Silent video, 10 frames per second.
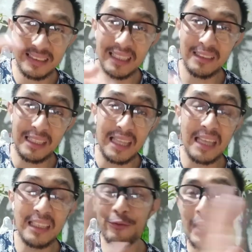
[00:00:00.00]
at the
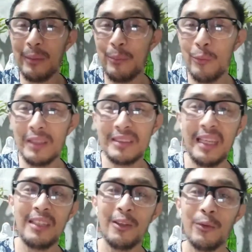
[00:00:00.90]
95 will
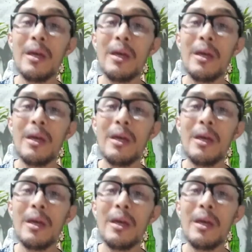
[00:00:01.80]
say no.